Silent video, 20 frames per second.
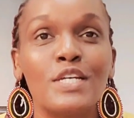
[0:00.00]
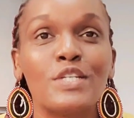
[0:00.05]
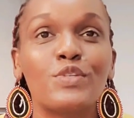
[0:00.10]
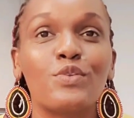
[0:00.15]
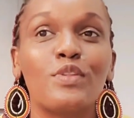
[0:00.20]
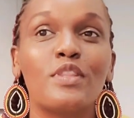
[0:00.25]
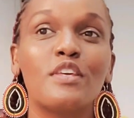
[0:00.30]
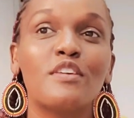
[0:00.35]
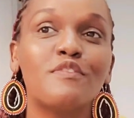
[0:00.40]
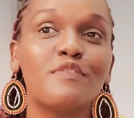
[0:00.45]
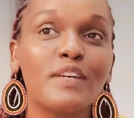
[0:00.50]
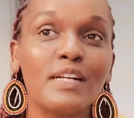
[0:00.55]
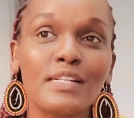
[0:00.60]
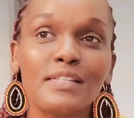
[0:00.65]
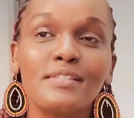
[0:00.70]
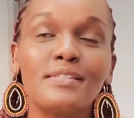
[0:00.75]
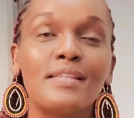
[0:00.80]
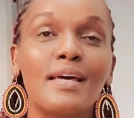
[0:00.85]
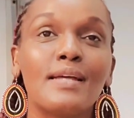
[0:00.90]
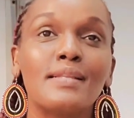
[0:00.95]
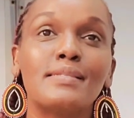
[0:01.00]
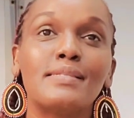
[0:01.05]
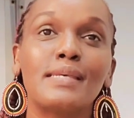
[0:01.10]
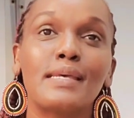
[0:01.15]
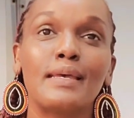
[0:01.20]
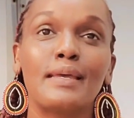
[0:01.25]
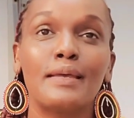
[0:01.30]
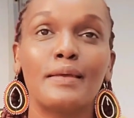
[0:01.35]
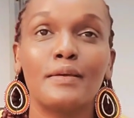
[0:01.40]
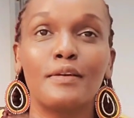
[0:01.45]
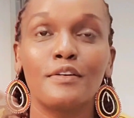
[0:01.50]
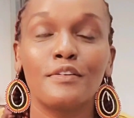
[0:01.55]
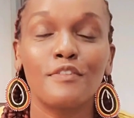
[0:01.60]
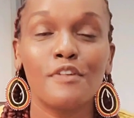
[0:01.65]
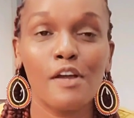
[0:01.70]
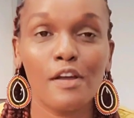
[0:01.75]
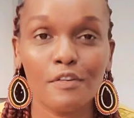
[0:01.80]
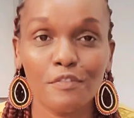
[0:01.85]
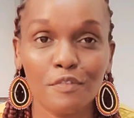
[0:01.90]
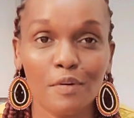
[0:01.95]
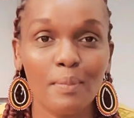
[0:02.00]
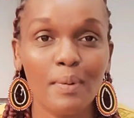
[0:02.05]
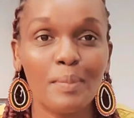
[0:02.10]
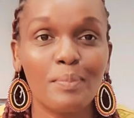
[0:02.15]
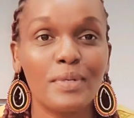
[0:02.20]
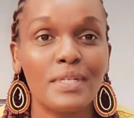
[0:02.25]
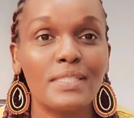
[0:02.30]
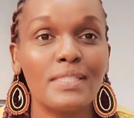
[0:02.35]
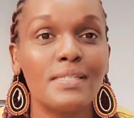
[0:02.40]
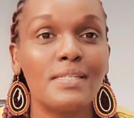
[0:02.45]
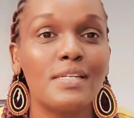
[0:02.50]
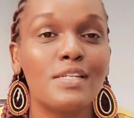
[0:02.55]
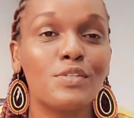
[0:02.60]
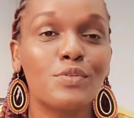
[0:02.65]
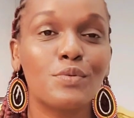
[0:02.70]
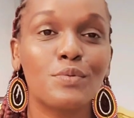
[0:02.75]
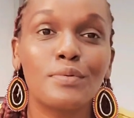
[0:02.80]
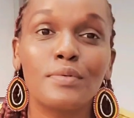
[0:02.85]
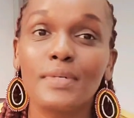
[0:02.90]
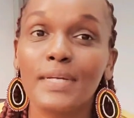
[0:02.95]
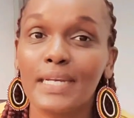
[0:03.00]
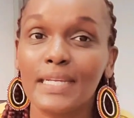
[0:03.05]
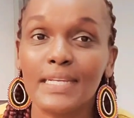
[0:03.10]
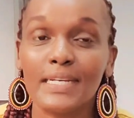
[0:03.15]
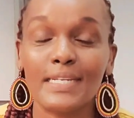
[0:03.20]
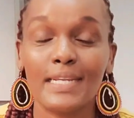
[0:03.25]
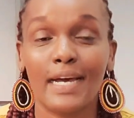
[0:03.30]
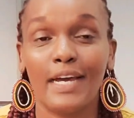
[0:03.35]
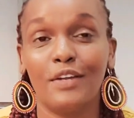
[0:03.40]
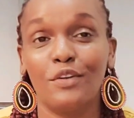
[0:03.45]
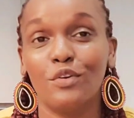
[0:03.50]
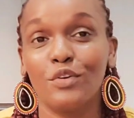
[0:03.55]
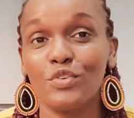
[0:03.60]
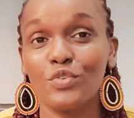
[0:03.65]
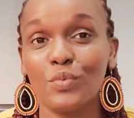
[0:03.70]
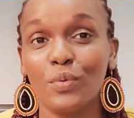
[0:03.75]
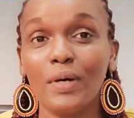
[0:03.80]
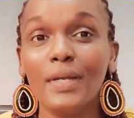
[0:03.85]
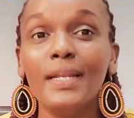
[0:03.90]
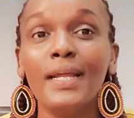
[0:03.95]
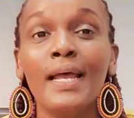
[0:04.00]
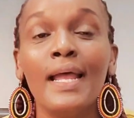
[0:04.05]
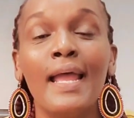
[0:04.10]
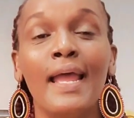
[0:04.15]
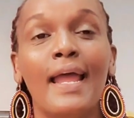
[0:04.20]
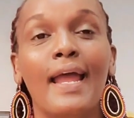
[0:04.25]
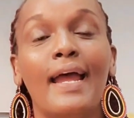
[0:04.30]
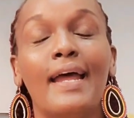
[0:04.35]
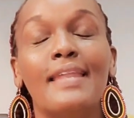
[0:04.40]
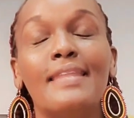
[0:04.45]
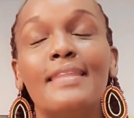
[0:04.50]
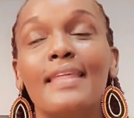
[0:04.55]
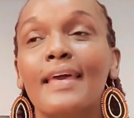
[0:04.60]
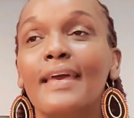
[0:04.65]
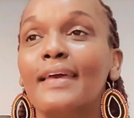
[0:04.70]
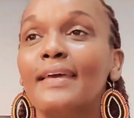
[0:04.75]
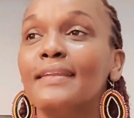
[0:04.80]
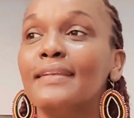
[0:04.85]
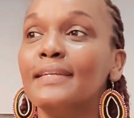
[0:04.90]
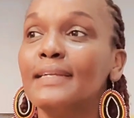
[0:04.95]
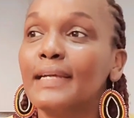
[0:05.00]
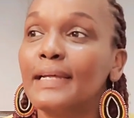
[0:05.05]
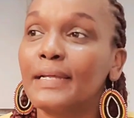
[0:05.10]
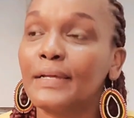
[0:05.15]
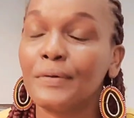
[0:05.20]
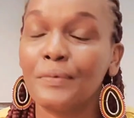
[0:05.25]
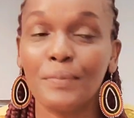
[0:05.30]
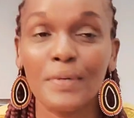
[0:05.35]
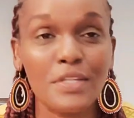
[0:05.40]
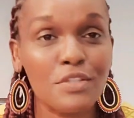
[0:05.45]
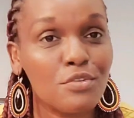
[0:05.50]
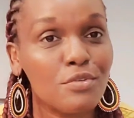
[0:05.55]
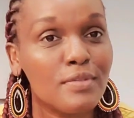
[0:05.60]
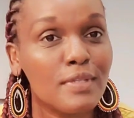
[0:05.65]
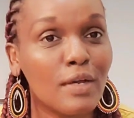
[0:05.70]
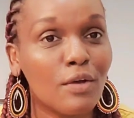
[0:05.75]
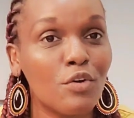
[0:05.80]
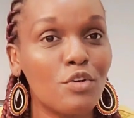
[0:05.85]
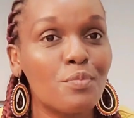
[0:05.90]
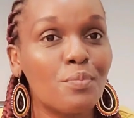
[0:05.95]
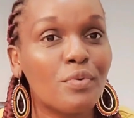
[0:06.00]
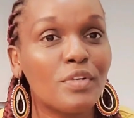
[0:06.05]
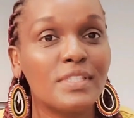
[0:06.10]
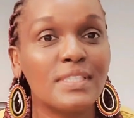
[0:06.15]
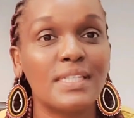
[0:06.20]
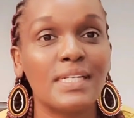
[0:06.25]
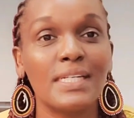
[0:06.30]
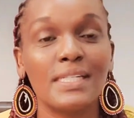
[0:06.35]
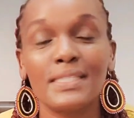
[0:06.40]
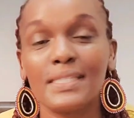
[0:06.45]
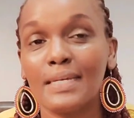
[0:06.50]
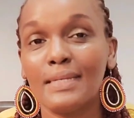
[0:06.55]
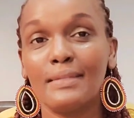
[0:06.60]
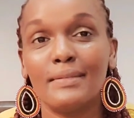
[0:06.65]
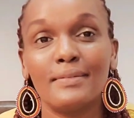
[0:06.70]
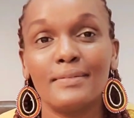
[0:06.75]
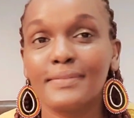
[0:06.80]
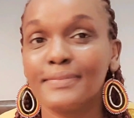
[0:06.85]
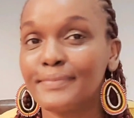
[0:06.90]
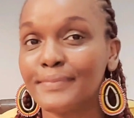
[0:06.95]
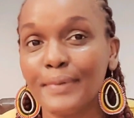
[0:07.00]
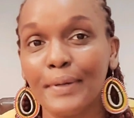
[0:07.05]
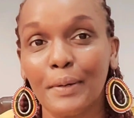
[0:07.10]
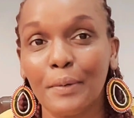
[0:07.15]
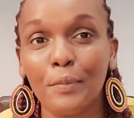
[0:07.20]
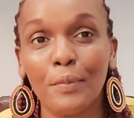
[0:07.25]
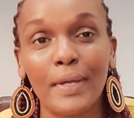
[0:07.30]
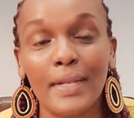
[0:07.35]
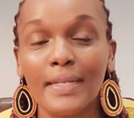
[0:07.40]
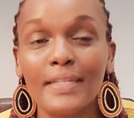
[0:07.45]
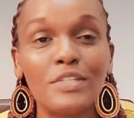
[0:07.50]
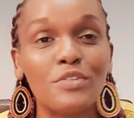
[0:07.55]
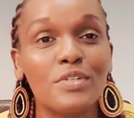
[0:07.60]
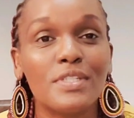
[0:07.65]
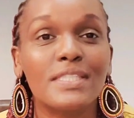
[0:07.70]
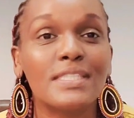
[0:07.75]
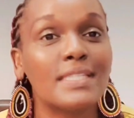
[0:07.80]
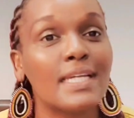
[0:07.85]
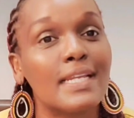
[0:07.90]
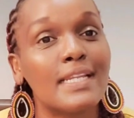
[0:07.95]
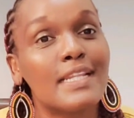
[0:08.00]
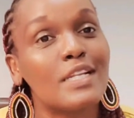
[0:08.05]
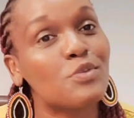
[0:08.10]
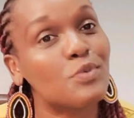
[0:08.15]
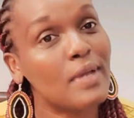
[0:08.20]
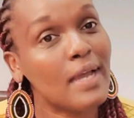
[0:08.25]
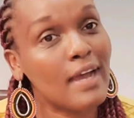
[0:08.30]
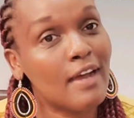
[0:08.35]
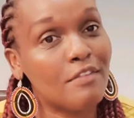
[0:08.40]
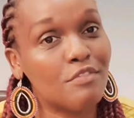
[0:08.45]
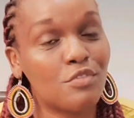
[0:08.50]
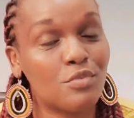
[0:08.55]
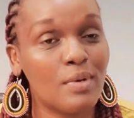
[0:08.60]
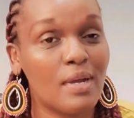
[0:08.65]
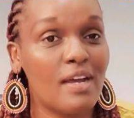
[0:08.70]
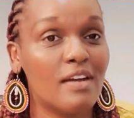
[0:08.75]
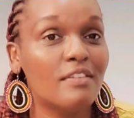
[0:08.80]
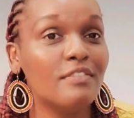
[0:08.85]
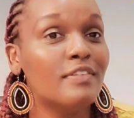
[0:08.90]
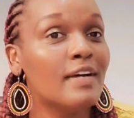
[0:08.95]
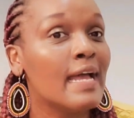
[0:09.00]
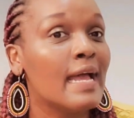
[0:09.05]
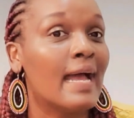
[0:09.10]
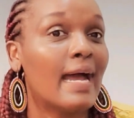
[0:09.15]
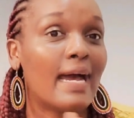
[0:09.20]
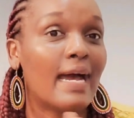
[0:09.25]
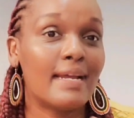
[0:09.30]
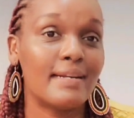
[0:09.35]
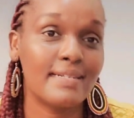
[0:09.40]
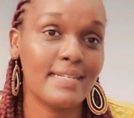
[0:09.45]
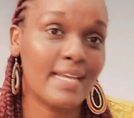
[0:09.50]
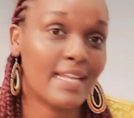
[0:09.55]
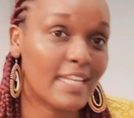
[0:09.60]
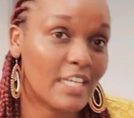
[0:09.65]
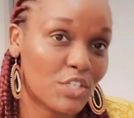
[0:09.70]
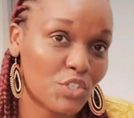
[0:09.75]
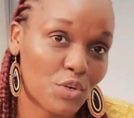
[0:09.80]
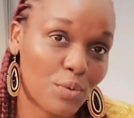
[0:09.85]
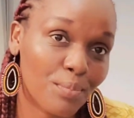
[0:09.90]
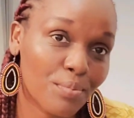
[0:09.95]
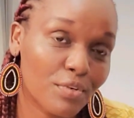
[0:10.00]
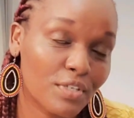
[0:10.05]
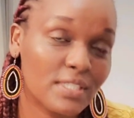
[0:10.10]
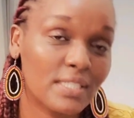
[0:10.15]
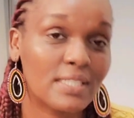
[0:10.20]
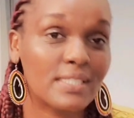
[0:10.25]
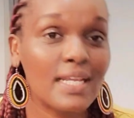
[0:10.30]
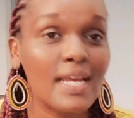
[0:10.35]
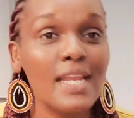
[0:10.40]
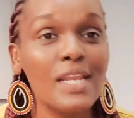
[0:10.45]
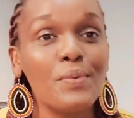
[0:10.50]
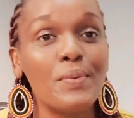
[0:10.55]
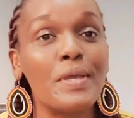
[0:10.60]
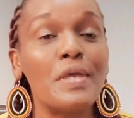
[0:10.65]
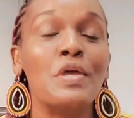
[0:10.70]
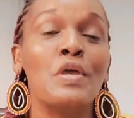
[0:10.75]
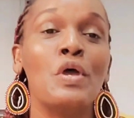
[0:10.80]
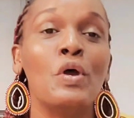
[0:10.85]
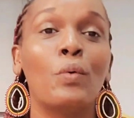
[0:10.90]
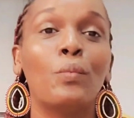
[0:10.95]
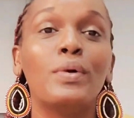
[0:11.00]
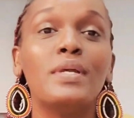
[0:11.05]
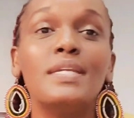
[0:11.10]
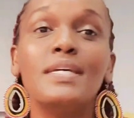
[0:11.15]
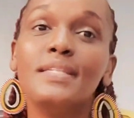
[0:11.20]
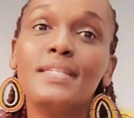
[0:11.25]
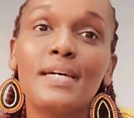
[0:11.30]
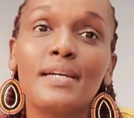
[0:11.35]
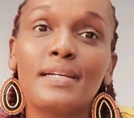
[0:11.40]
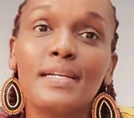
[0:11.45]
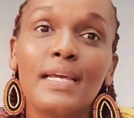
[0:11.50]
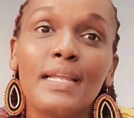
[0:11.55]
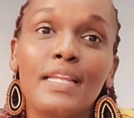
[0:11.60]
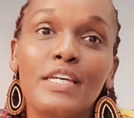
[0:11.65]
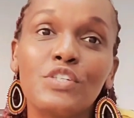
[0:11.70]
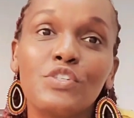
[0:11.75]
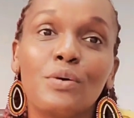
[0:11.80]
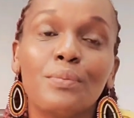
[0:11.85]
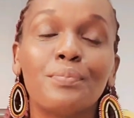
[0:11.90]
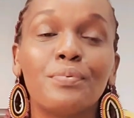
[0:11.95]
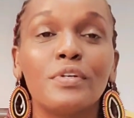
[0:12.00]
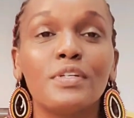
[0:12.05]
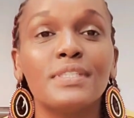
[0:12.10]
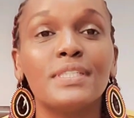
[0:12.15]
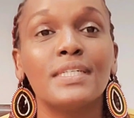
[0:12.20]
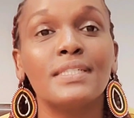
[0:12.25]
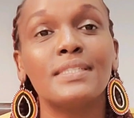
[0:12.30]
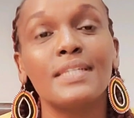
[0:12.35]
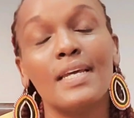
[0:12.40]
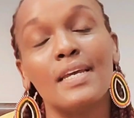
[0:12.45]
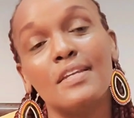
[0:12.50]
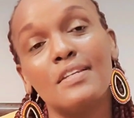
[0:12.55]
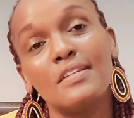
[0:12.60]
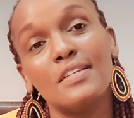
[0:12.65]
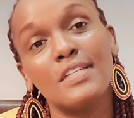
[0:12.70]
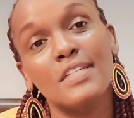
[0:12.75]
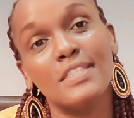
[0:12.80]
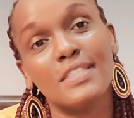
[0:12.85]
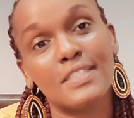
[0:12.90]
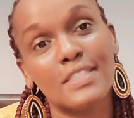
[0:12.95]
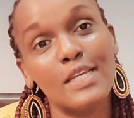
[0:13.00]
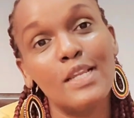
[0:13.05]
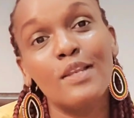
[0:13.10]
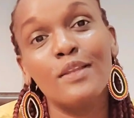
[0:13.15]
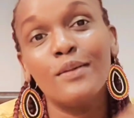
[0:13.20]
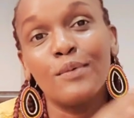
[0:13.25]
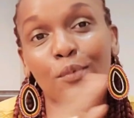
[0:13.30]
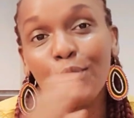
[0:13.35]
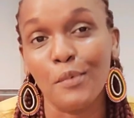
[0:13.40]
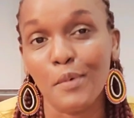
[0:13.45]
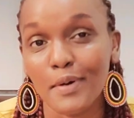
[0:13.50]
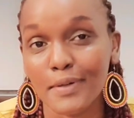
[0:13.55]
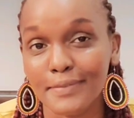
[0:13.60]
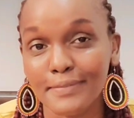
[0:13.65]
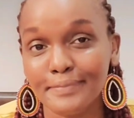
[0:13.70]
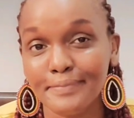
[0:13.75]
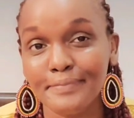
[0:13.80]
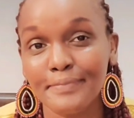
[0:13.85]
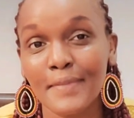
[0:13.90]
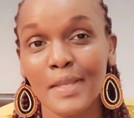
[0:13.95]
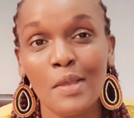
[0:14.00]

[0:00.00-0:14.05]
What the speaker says: So they felt that former President Uhuru Kenyatta had not won, and then went through the court process, and well, it was said that we have to have a re-election process. Anyway, we did the re-election process and he still won.